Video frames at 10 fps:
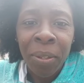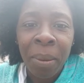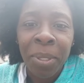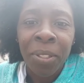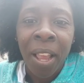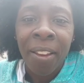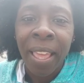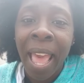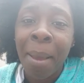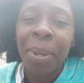I'm so sorry that
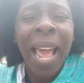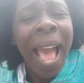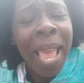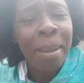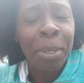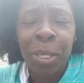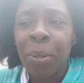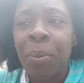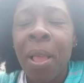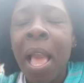happened. I am
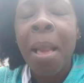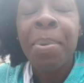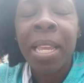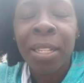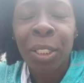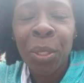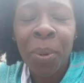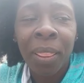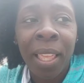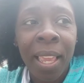too, because you would
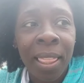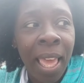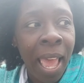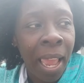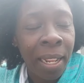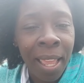think that,